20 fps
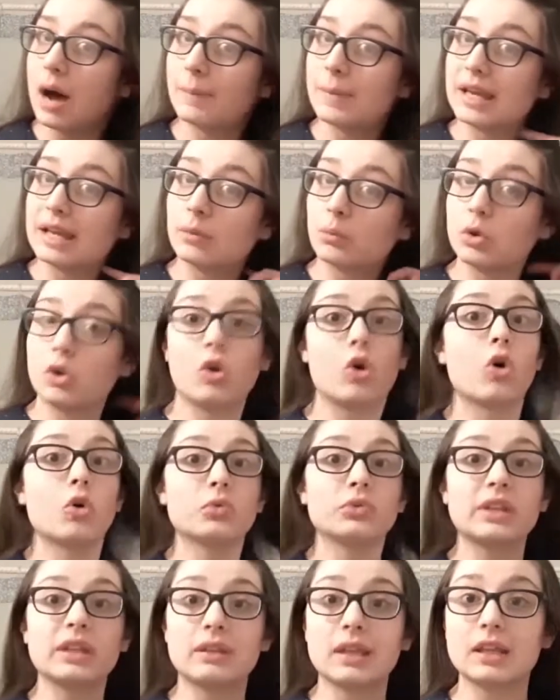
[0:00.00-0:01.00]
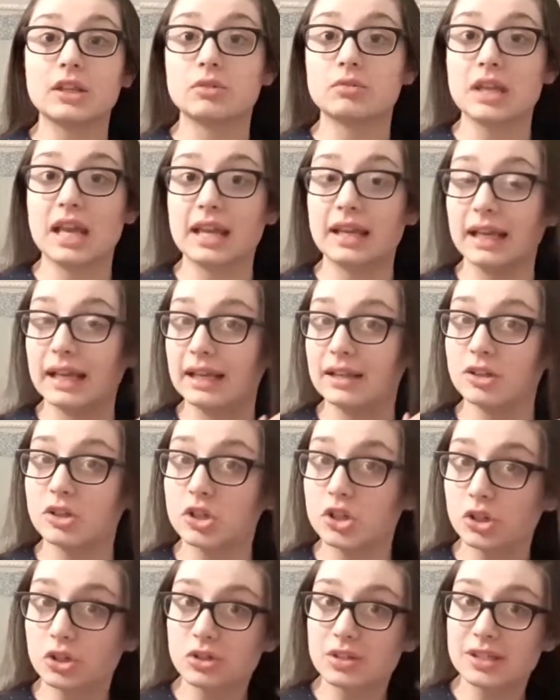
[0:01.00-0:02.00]
It will only let you take in
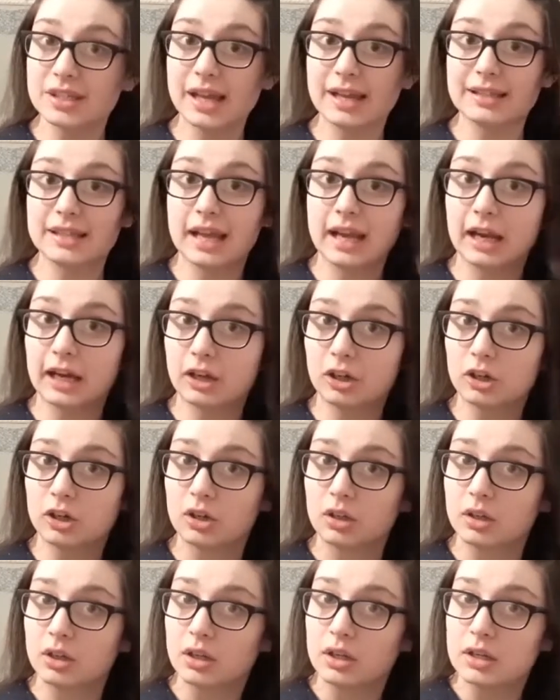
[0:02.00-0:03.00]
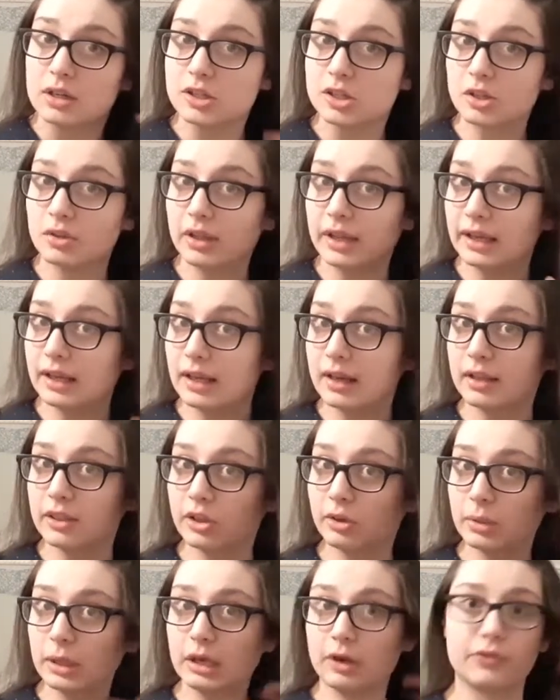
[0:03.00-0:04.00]
certain size hair. So like,
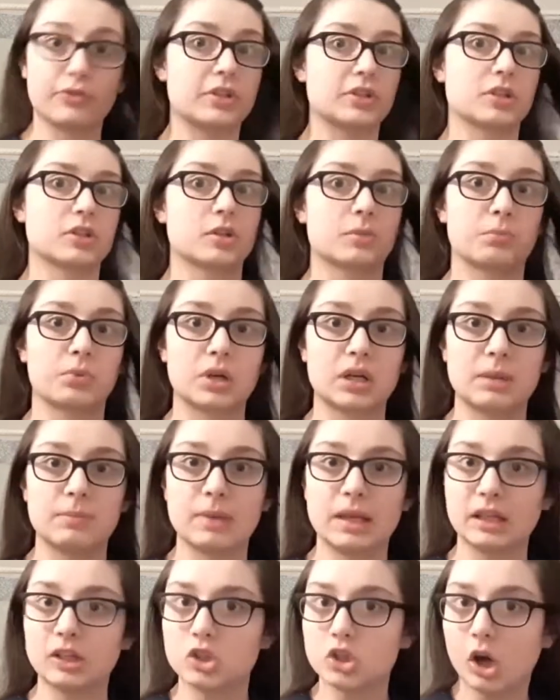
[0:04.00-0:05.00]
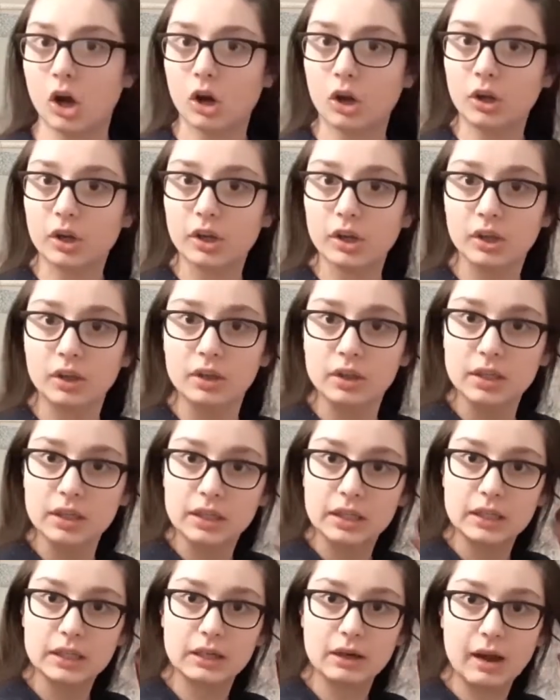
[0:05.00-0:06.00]
there we go. This is a pretty big chunk.
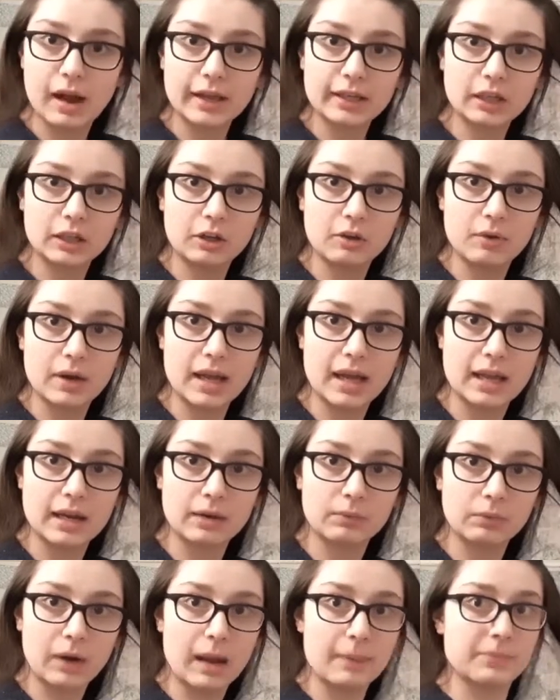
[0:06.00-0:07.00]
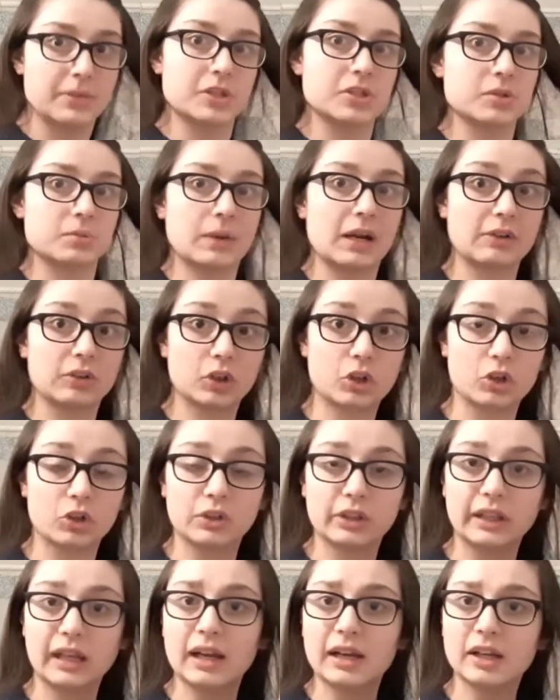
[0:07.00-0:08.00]
You know, I could go ahead and wrap this around a
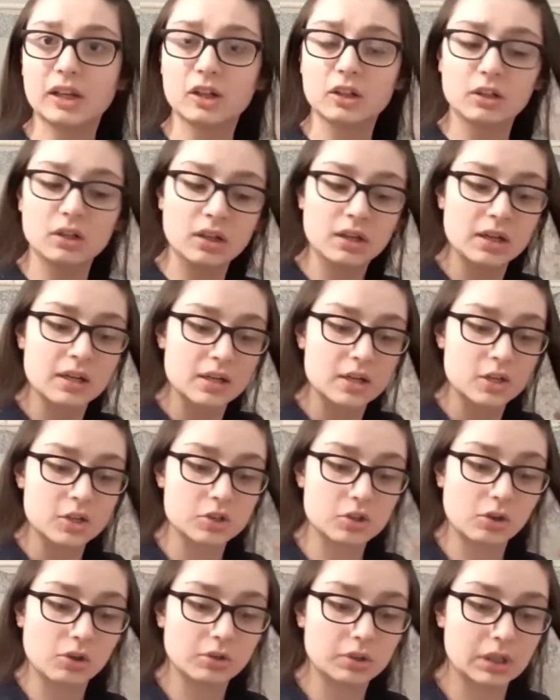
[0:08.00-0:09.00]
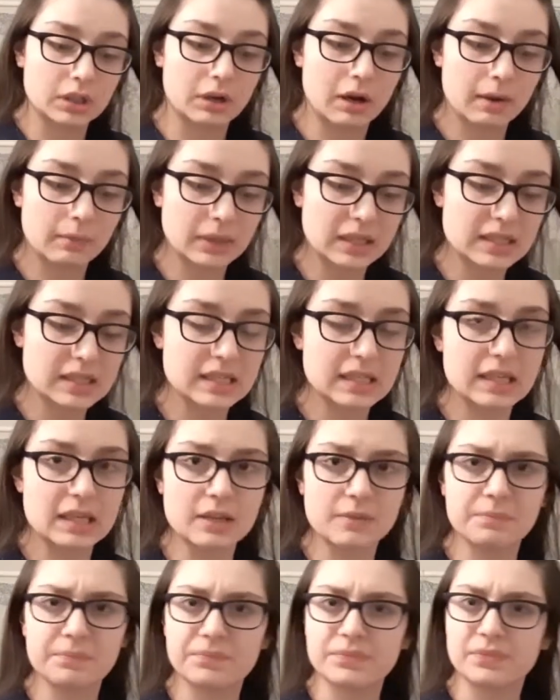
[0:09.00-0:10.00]
curling iron. So, you know, I want to
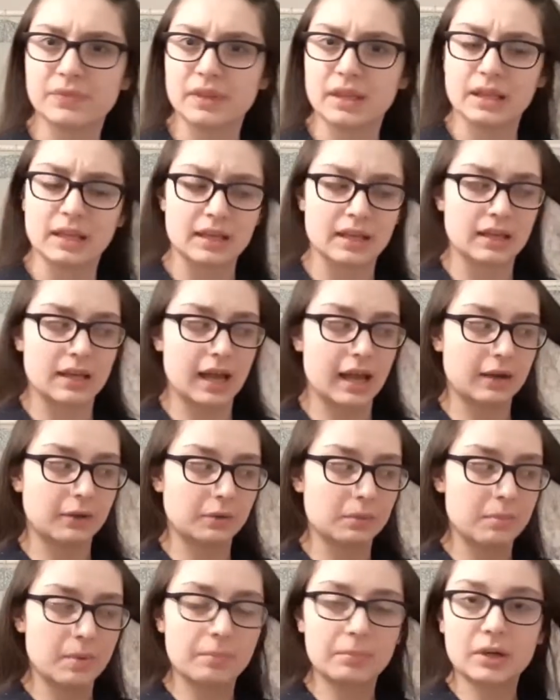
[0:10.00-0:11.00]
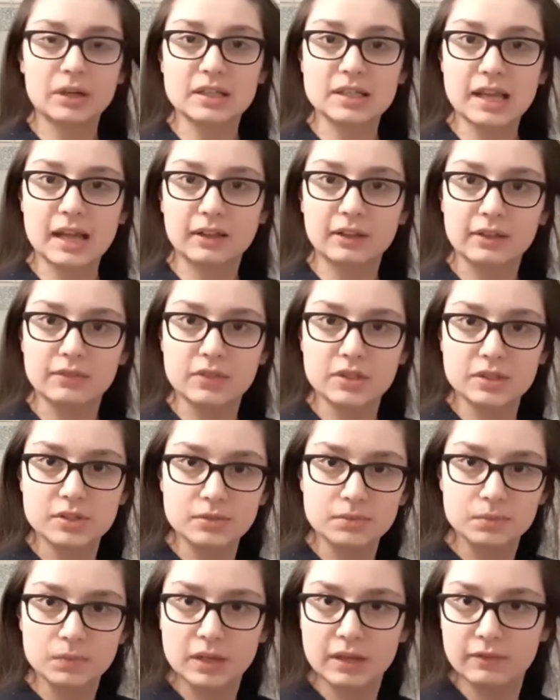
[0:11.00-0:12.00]
see, I don't remember exactly
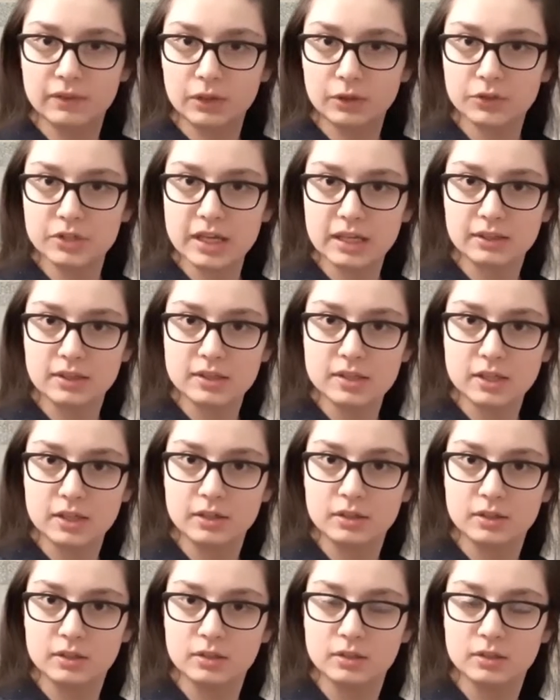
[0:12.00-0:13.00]
if it'll take this in.